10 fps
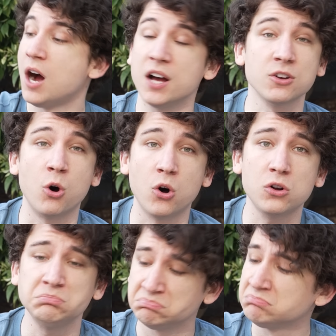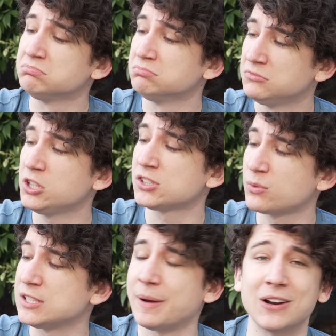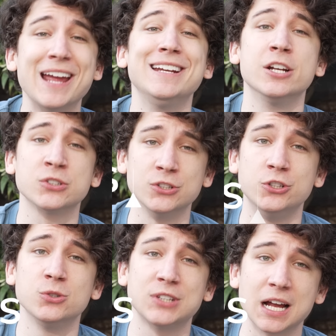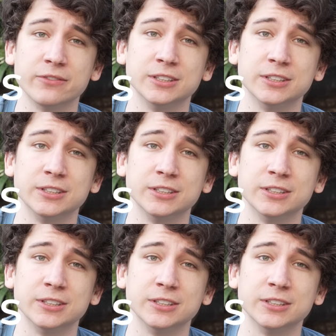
on the whole, you can squeeze about 80 years of juice out of